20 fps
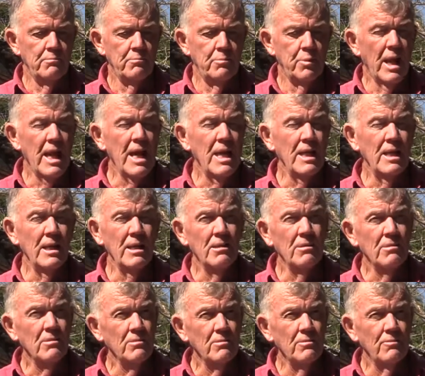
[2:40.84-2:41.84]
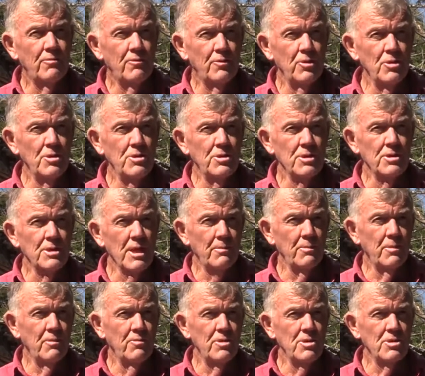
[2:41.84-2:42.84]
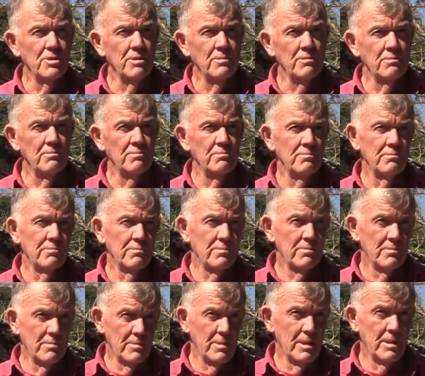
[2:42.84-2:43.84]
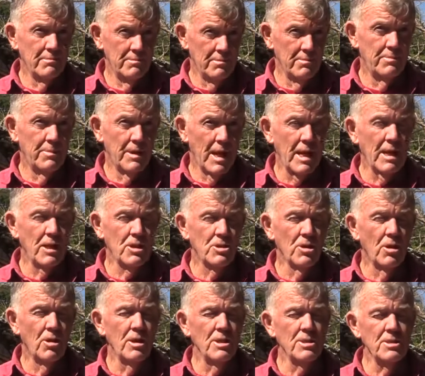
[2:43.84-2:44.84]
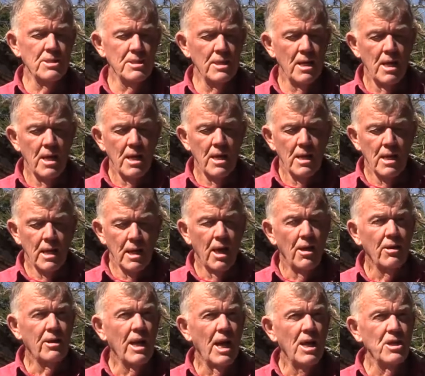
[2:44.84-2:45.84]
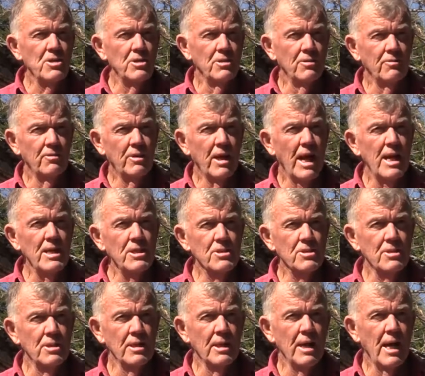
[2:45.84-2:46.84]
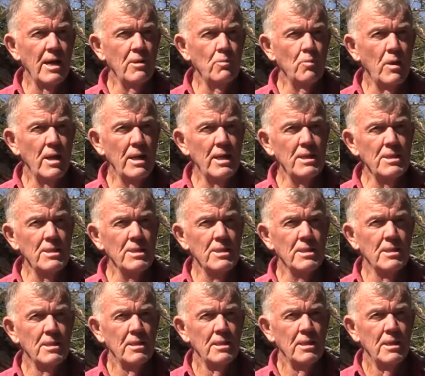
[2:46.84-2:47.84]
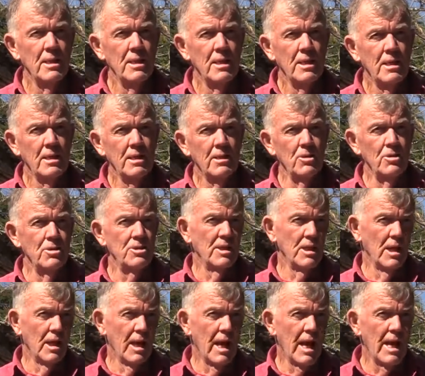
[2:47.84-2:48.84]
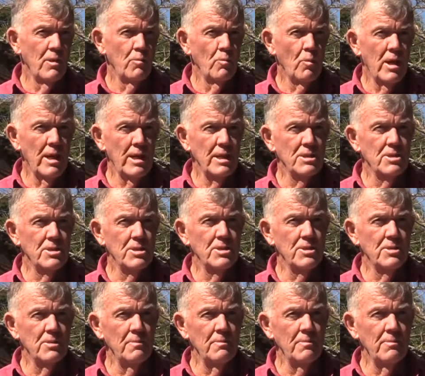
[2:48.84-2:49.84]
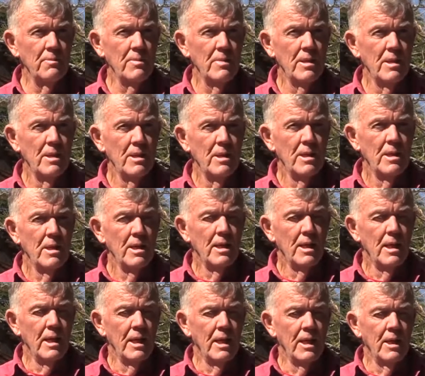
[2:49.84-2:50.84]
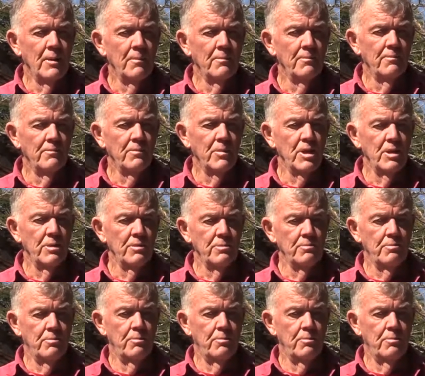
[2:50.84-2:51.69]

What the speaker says: Planning future subdivision paddock size, location of gates and gateways, using a laneway system, and